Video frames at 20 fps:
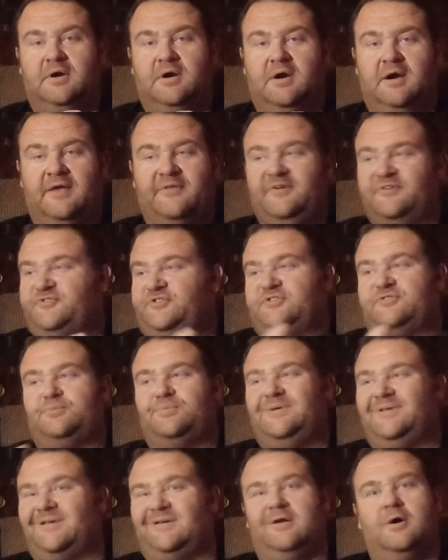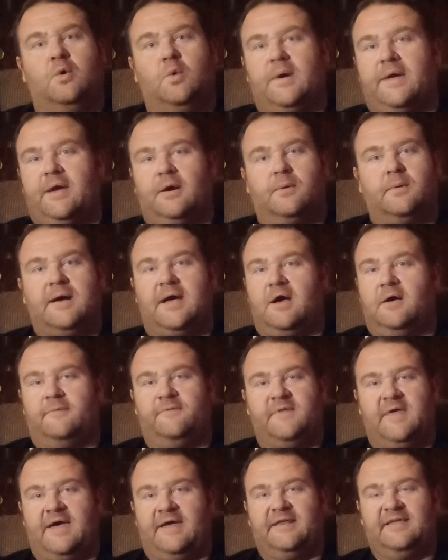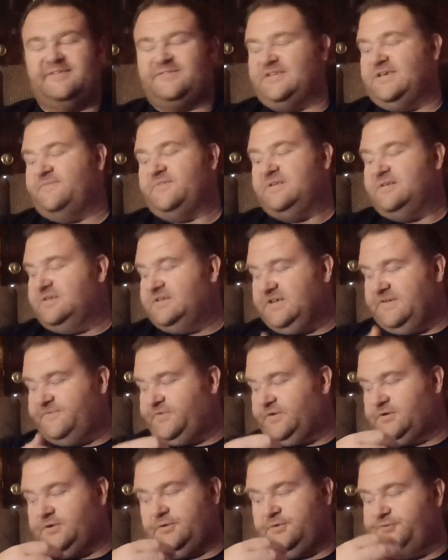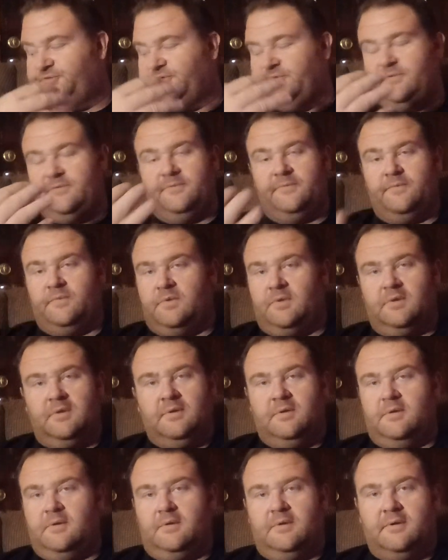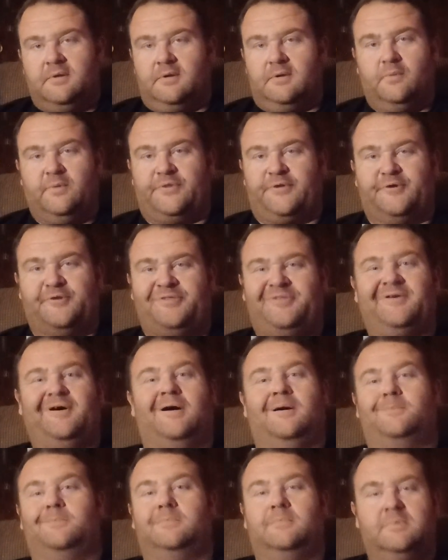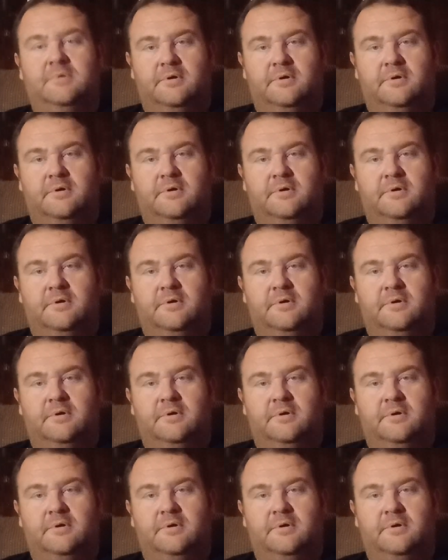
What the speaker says: All right. There's just really no way around that. It's even difficult with your thumb.